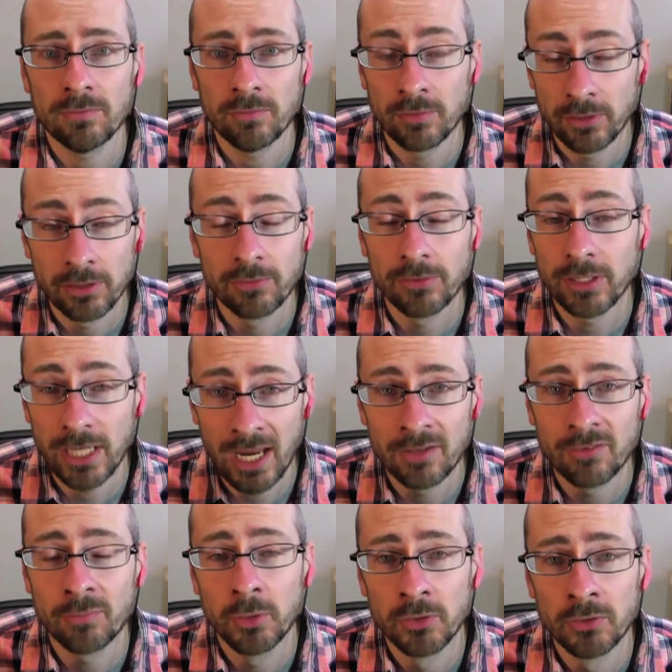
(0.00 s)
literally
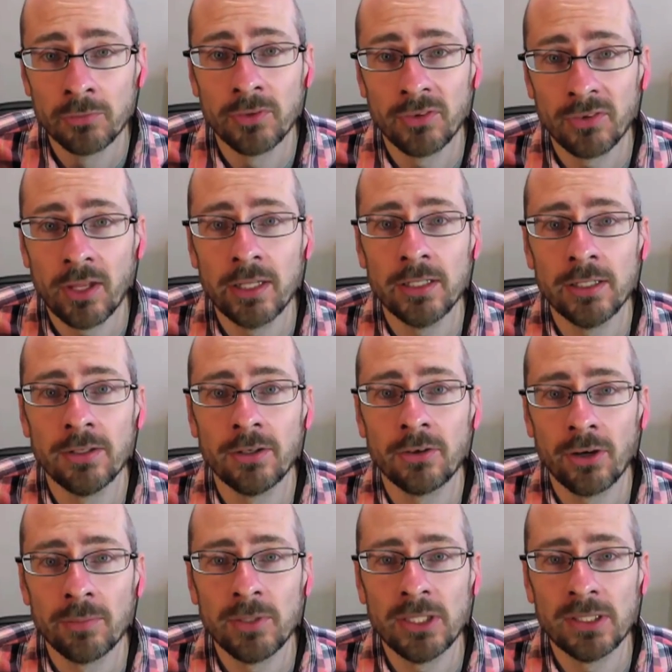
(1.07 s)
as Putin was signing the
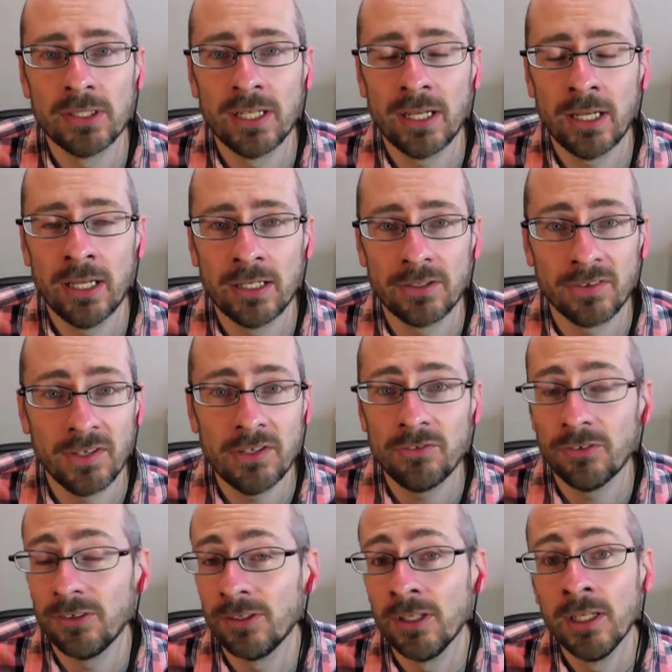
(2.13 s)
Crimean
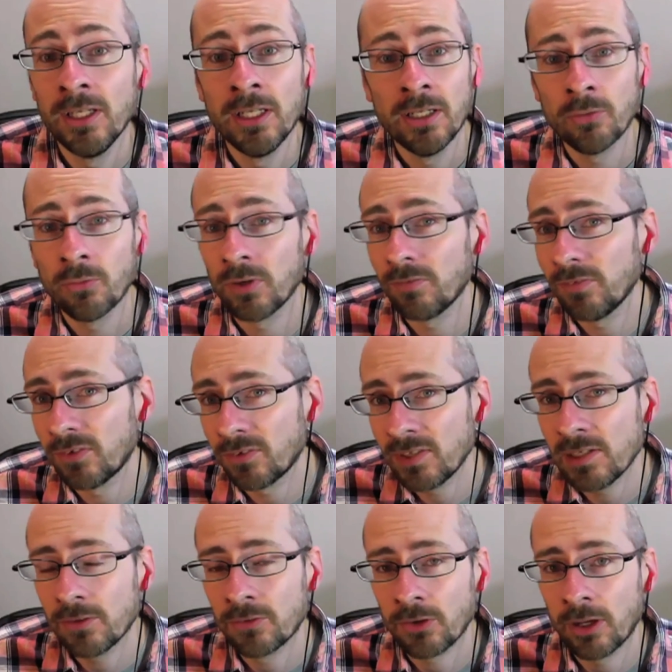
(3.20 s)
annexation, one of his
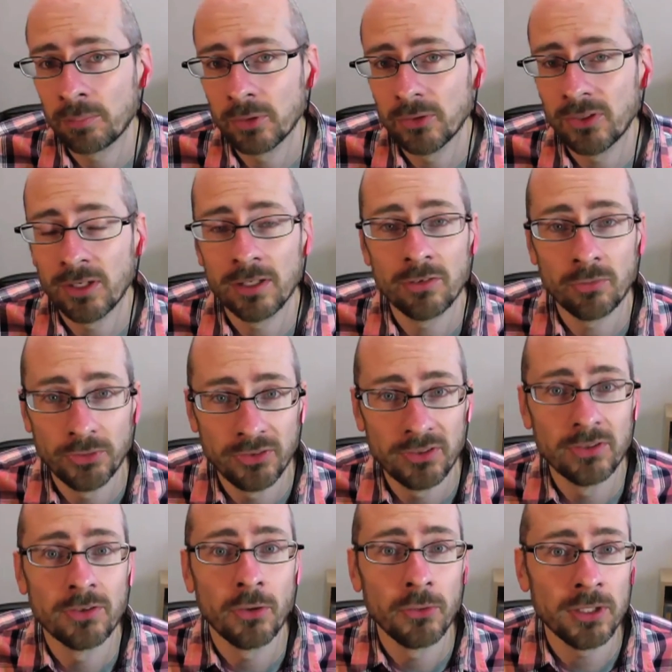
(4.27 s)
top lieutenants was in
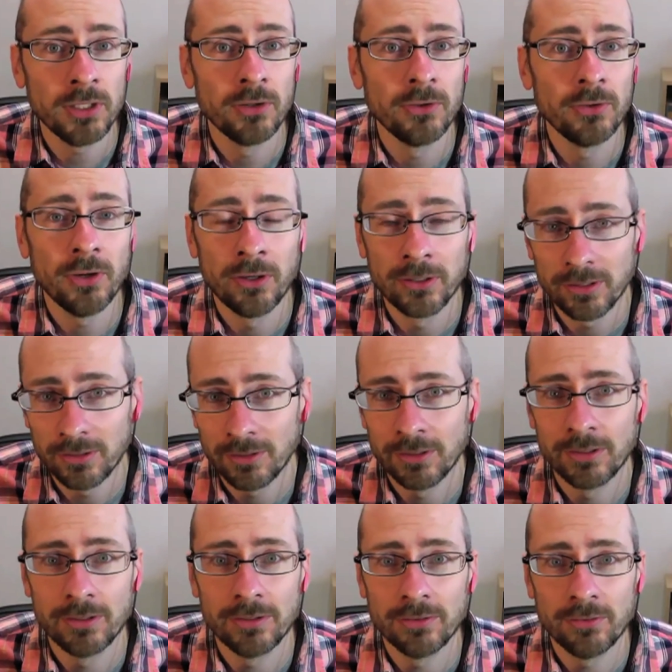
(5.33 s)
Tokyo on
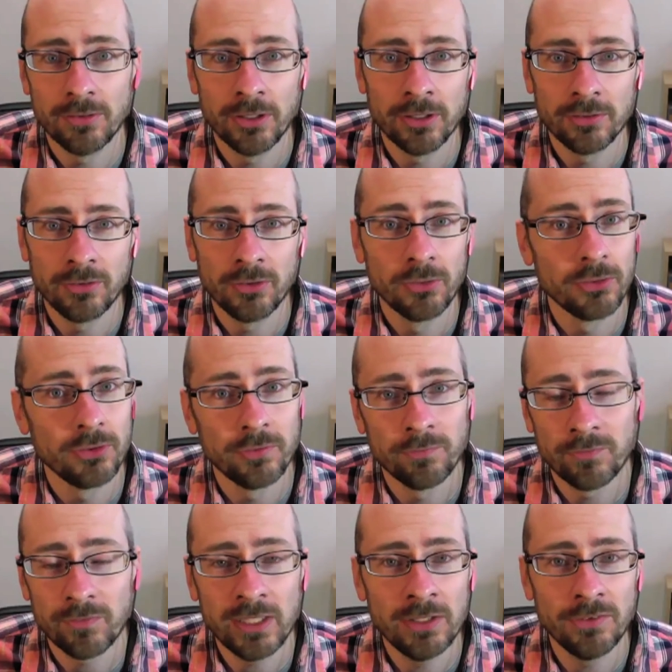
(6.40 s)
a tour
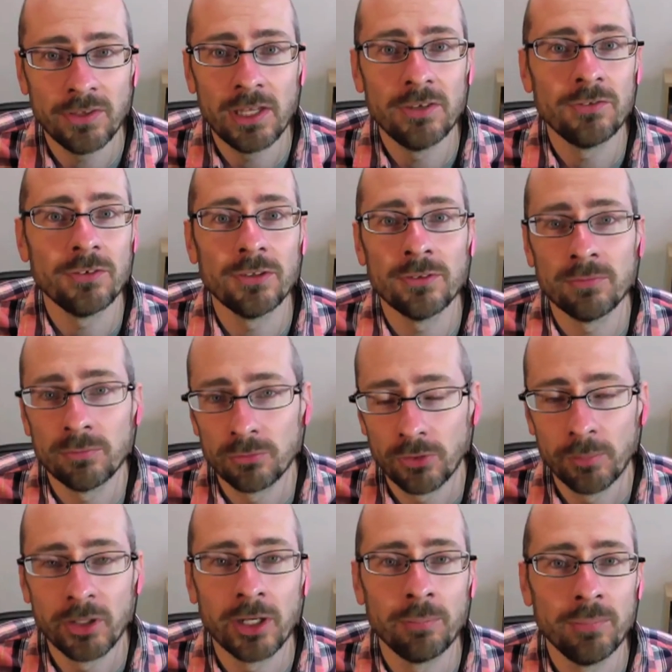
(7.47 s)
of East Asia,
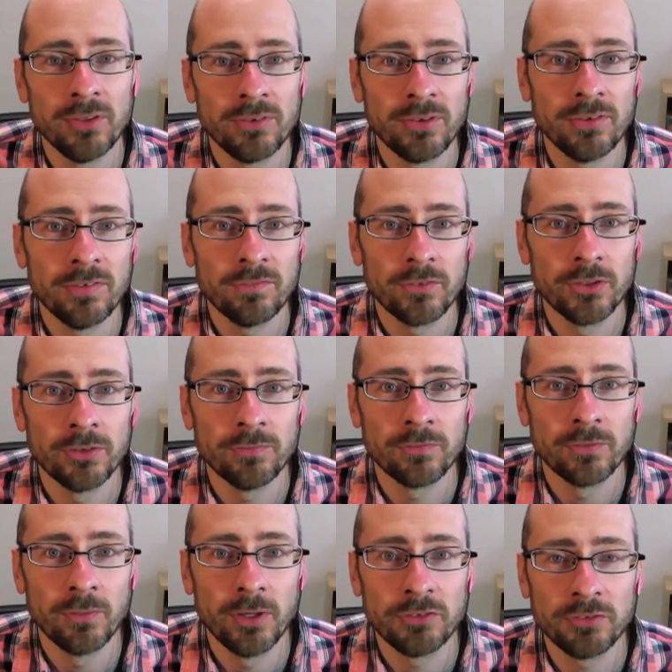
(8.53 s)
drumming up business for
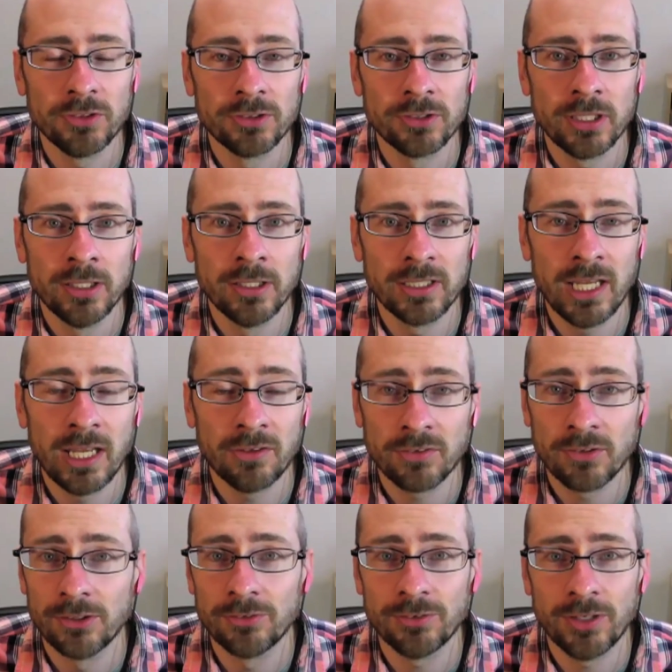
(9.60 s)
Russian gas
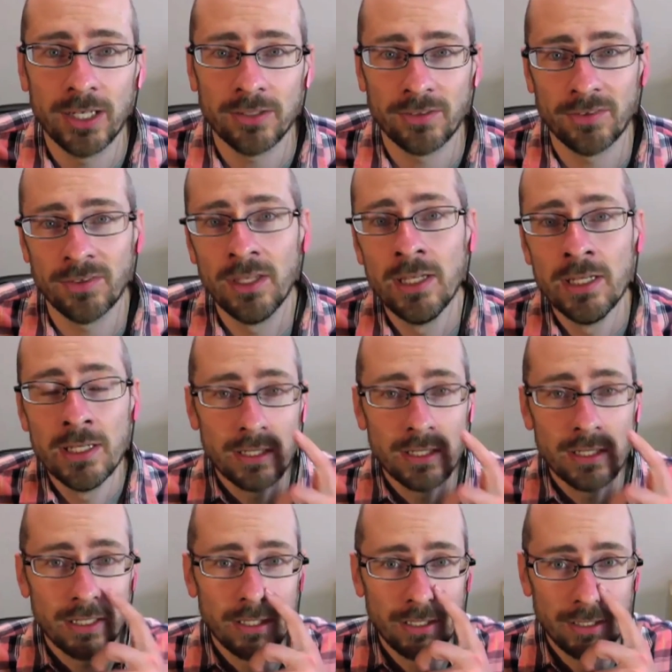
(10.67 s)
contracts.
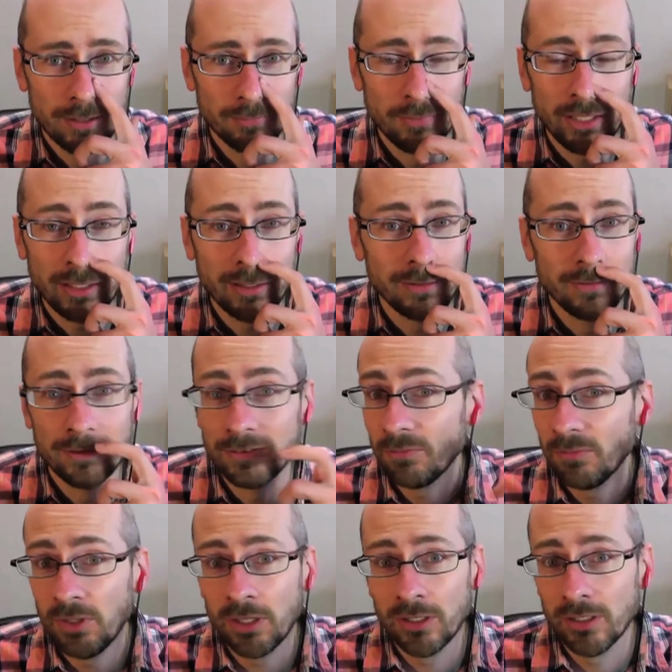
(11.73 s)

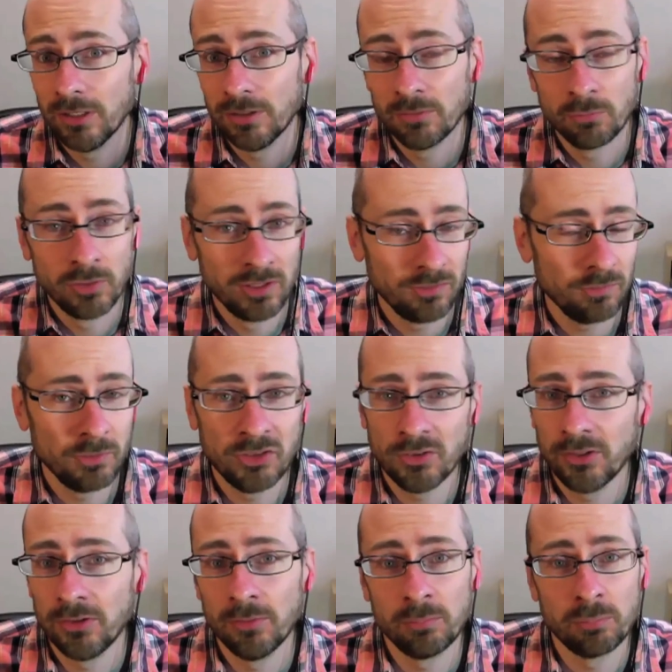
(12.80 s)
We
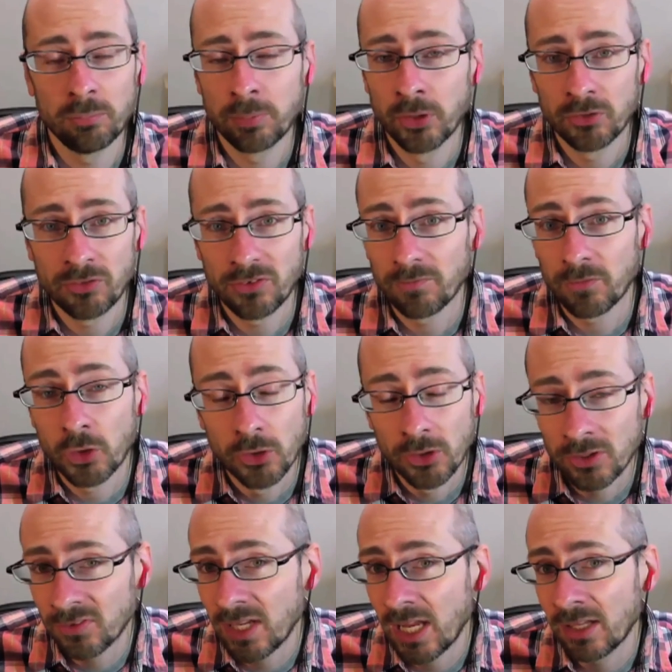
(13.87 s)
saw the purchase of
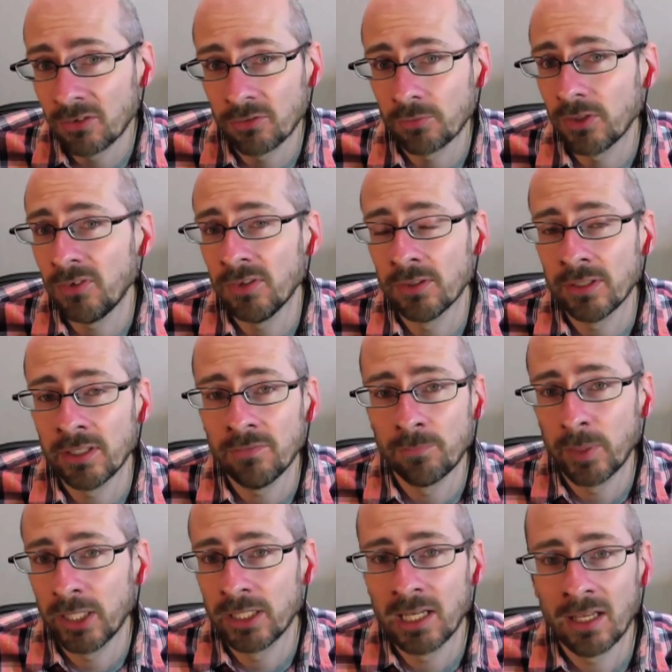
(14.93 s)
Kyrgyzgas recently
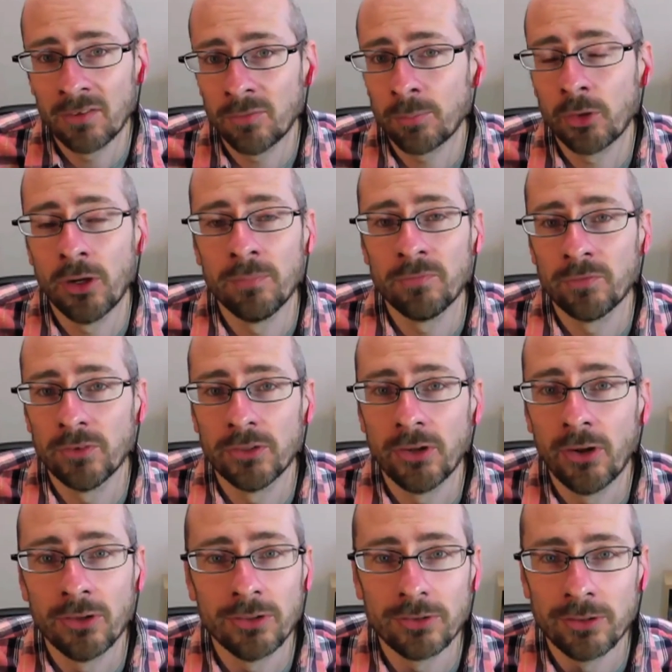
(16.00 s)
by Gazprom for
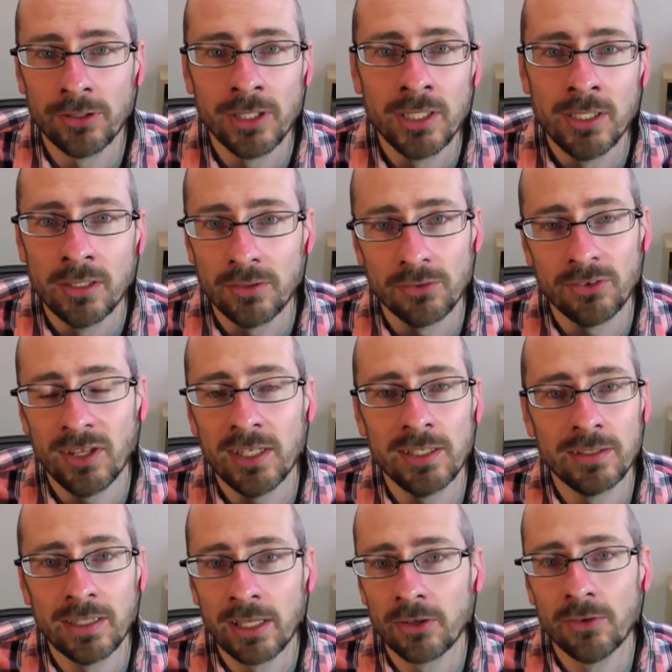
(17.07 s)
$1. They're
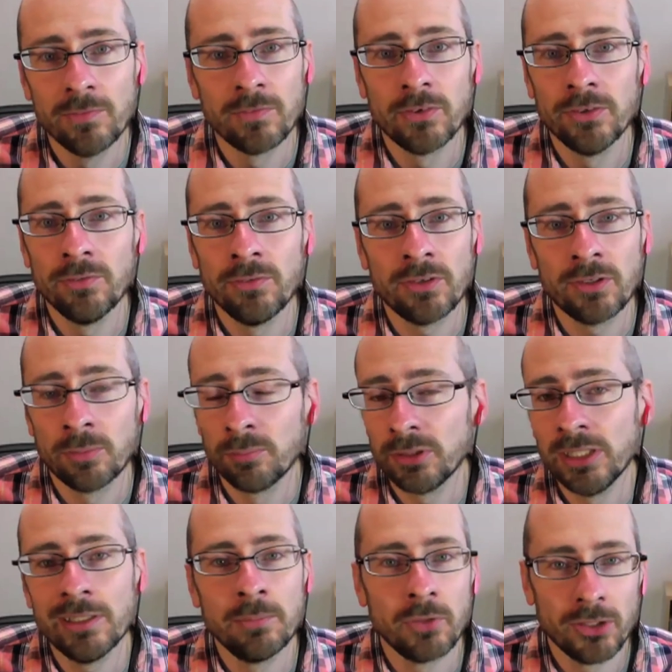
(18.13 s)
taking that over and
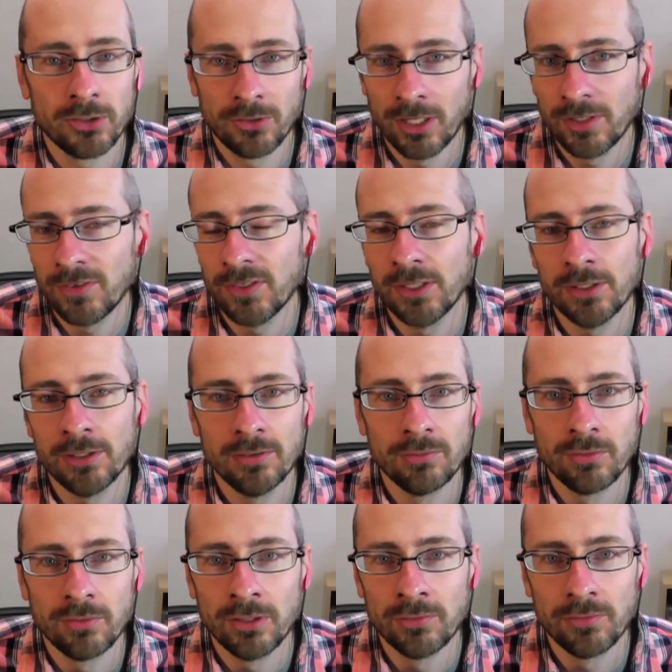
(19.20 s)
completely modernizing it
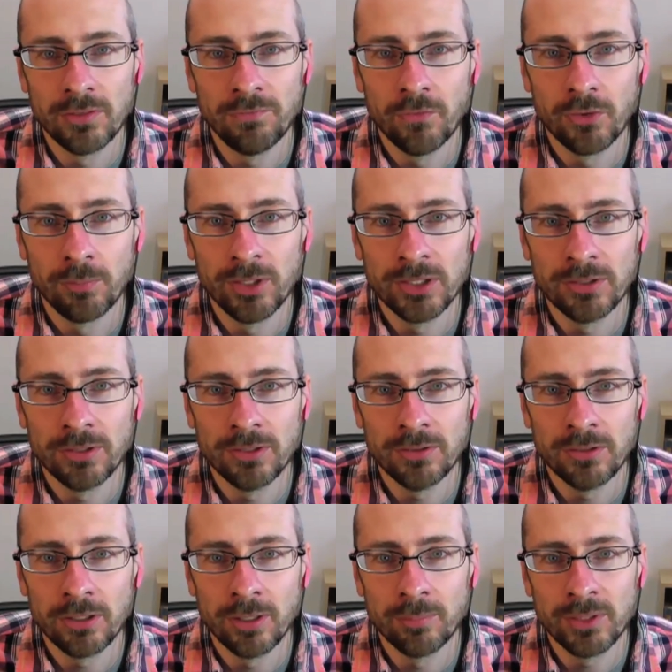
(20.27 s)
and reforming
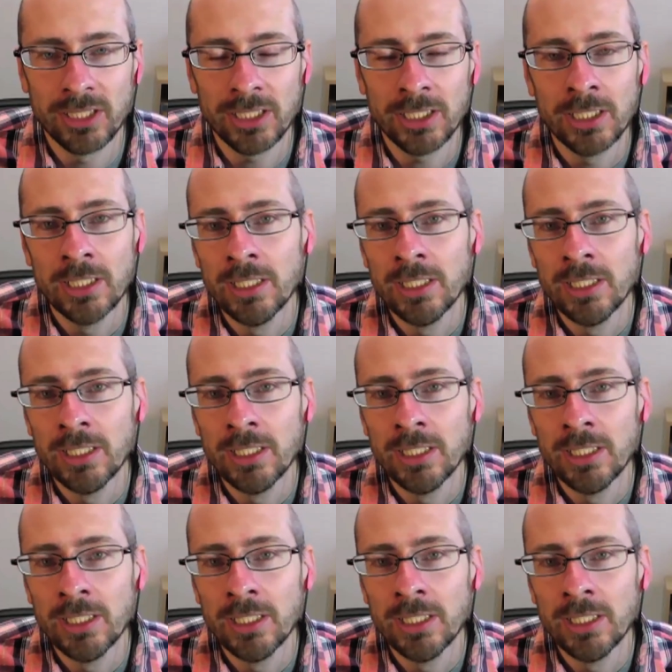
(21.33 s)
the company.